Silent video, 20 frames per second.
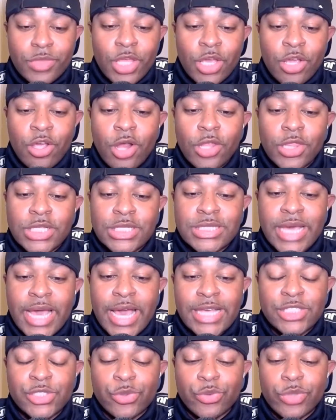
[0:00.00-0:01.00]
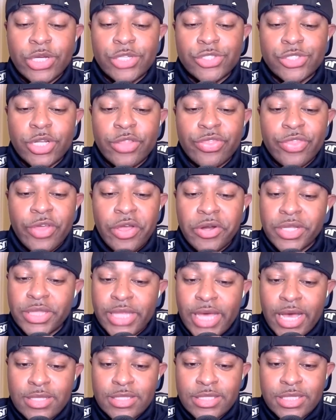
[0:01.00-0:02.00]
Karlissa has
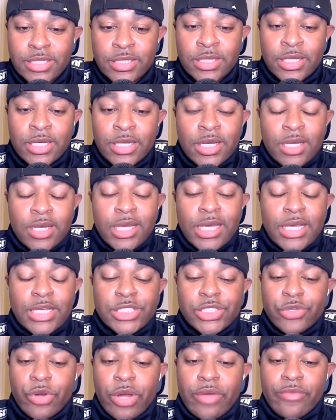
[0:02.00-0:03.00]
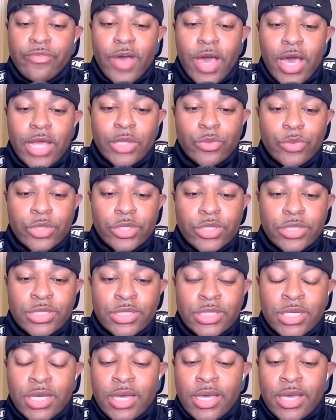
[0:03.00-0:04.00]
330,000 Instagram
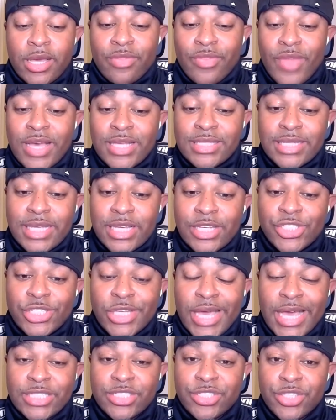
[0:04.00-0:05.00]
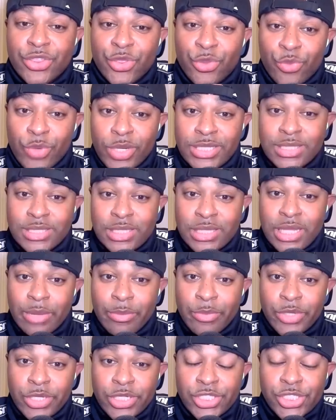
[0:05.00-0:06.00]
followers. They said she has three
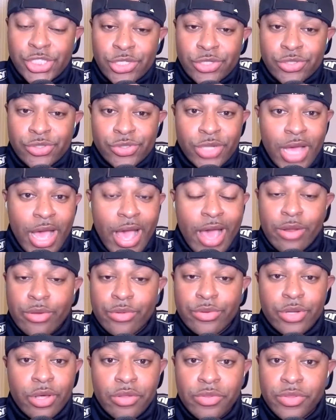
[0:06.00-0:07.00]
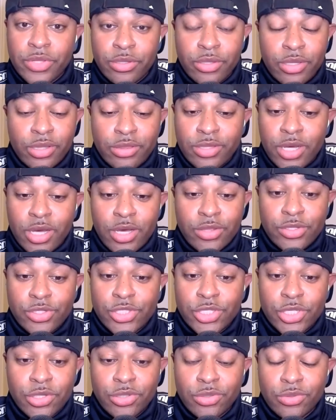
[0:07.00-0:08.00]
celebrity children. I don't know the, the other
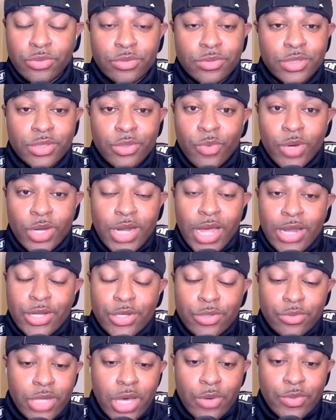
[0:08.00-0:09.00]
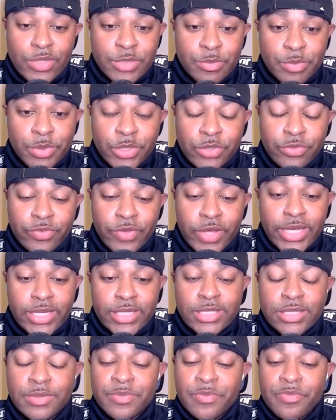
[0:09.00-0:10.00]
two. The one I do know is
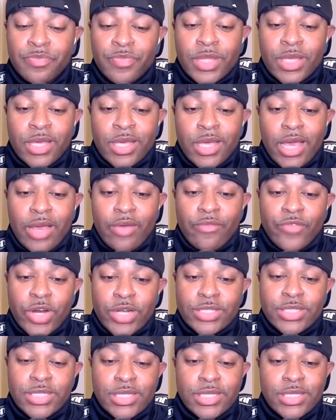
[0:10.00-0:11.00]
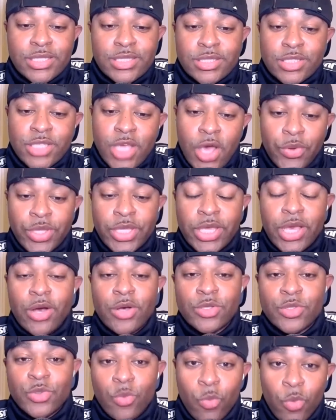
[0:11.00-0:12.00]
Blueface versus
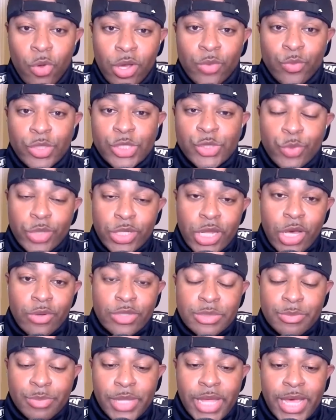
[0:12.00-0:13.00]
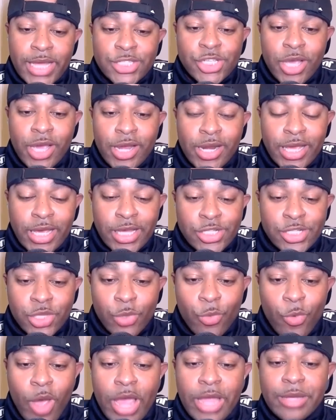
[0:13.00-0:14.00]
Tokyo's one, which we know is Blac Chyna Angela
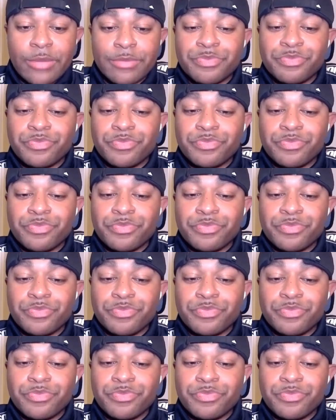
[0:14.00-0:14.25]
White